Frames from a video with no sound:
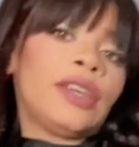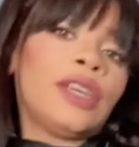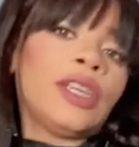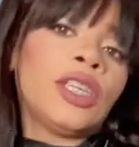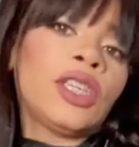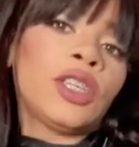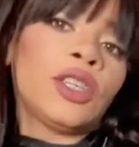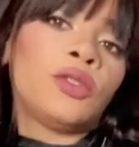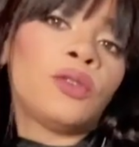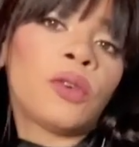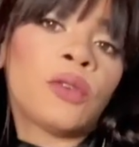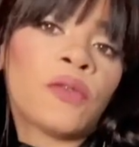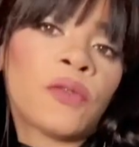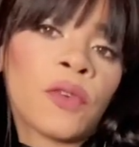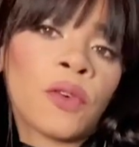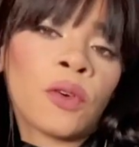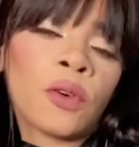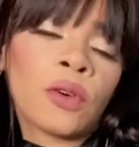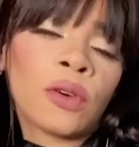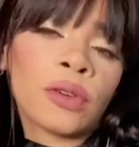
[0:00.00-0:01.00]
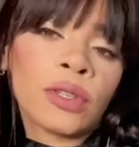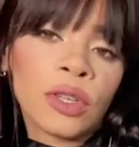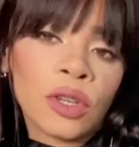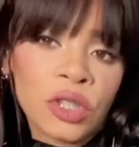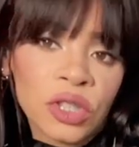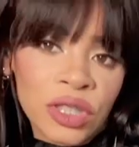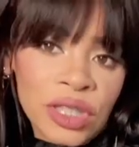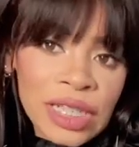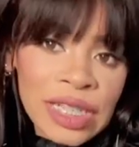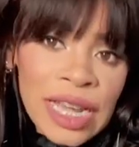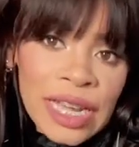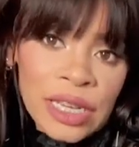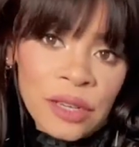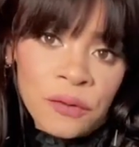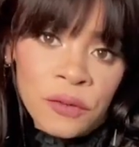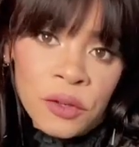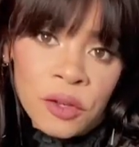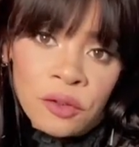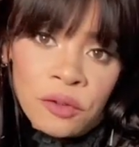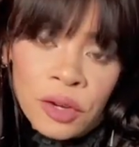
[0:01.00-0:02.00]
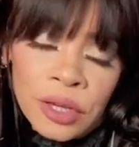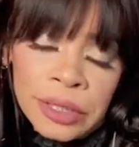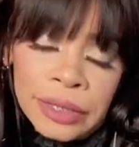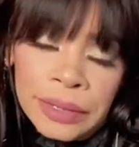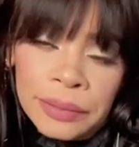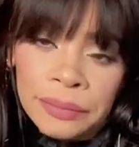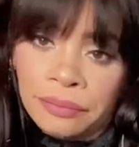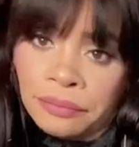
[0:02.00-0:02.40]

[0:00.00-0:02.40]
you know, for your sugar daddy funeral.